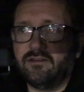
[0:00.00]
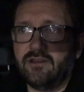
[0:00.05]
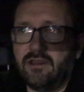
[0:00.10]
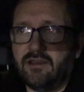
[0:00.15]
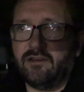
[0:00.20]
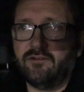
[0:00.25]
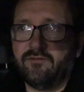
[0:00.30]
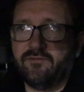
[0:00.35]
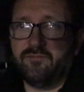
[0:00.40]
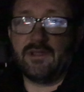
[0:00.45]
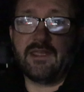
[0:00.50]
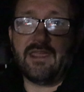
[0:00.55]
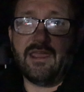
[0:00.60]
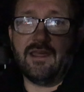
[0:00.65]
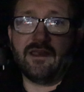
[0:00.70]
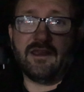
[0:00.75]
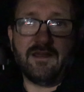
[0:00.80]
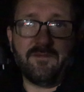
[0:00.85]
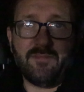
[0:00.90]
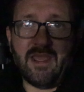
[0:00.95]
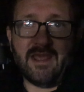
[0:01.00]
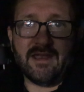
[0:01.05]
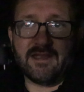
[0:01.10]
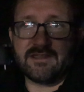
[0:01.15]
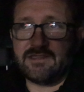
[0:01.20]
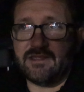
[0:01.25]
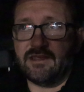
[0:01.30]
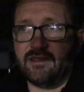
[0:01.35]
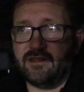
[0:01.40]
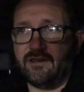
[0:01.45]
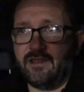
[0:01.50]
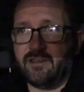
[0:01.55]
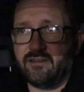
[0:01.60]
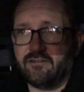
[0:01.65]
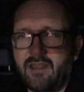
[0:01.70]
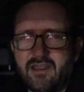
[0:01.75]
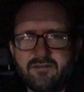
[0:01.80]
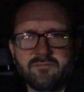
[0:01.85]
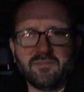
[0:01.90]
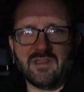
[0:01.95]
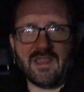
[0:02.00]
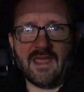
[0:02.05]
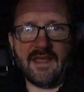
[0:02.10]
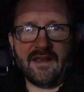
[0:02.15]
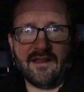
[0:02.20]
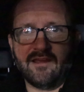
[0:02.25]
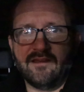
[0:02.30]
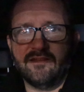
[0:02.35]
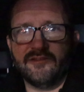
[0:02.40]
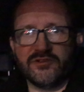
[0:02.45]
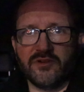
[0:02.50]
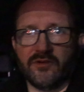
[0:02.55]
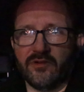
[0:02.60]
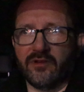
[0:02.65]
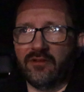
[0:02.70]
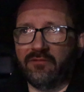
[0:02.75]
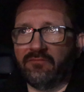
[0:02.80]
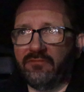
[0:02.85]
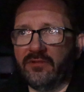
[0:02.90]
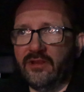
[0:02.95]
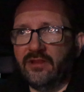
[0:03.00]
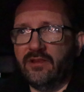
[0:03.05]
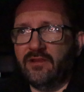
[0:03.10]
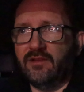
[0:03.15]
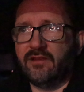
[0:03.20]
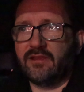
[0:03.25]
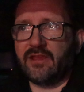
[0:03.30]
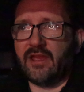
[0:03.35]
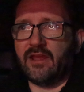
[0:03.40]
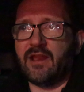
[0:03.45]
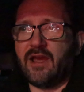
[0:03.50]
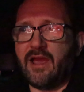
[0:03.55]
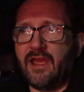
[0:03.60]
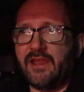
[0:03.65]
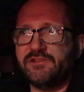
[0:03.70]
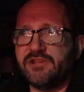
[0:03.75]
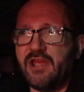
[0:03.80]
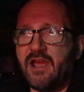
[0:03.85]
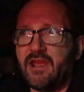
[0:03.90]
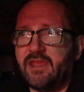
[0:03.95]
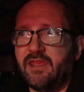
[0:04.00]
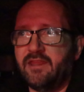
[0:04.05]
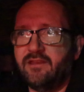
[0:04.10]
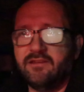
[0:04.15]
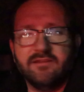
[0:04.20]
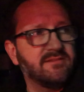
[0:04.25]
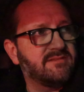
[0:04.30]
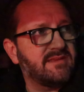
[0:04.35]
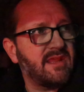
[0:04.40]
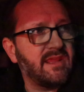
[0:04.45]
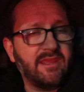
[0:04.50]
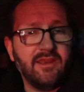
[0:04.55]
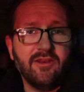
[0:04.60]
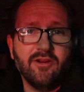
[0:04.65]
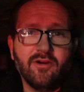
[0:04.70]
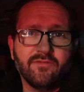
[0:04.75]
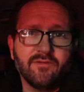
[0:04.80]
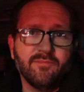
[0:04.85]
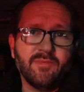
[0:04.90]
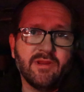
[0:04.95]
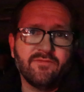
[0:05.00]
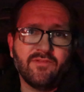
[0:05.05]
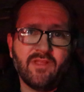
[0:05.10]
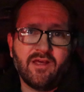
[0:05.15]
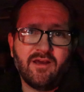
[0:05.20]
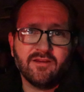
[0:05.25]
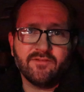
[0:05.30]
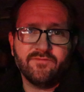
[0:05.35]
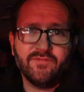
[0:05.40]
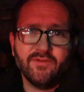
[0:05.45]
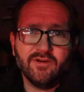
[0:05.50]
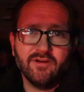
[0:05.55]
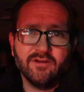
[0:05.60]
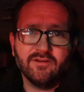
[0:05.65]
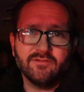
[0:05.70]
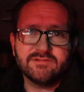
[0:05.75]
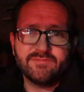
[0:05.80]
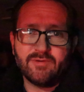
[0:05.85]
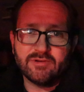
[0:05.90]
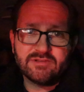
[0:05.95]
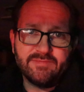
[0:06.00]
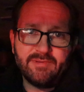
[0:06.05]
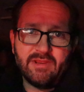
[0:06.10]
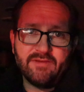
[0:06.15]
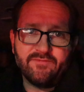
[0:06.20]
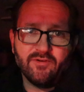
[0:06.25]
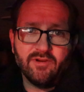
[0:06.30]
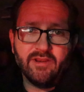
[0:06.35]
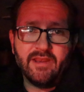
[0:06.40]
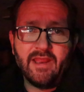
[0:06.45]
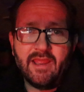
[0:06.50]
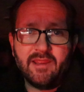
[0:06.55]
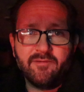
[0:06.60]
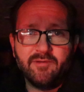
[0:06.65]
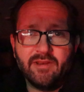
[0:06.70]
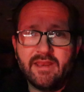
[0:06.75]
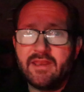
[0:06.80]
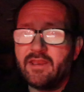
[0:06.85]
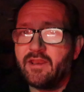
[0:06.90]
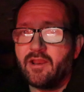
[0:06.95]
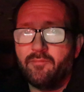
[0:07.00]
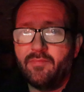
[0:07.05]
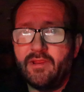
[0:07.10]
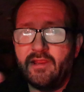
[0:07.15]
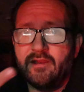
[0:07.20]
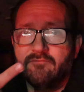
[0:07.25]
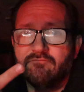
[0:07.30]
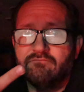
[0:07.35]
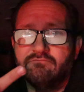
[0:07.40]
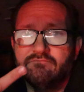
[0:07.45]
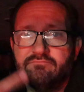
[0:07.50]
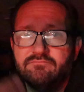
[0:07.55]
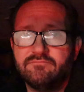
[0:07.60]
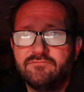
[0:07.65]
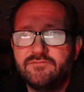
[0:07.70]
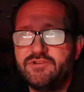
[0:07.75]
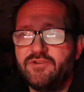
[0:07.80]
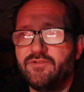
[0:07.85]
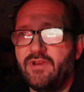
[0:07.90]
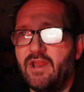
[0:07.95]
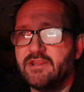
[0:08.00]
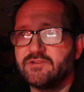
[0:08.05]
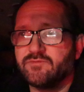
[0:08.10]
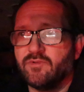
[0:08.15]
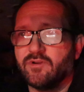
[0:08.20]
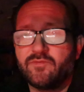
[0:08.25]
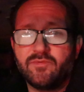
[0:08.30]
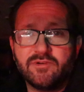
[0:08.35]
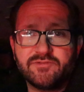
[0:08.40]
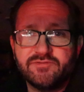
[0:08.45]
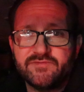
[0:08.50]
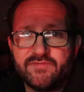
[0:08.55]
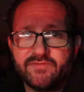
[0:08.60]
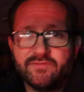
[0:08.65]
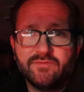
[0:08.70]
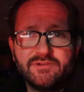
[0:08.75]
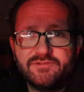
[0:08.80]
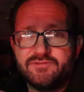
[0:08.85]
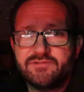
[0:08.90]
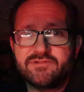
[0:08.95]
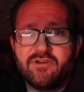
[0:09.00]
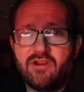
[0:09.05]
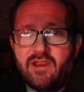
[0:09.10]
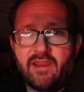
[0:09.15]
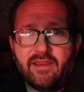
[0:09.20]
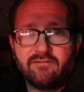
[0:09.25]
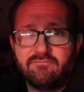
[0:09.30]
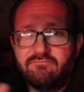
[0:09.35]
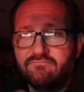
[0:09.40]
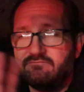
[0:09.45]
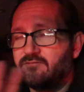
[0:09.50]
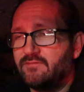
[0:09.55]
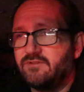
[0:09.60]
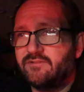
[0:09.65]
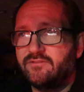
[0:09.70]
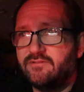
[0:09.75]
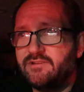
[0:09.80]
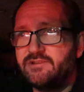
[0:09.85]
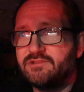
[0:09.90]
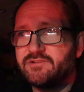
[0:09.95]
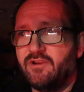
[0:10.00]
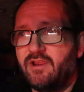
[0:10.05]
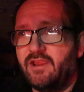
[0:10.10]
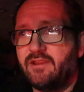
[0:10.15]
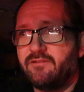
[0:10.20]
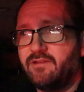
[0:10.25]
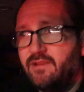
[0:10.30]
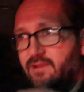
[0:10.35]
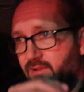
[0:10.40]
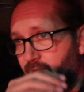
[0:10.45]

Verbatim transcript: of McKenna and Madison and, and Melena and Jordan kind of hijacking and taking over my vlog for supposed to be for a day, but ended up being two days worth, which was which was great. It was great.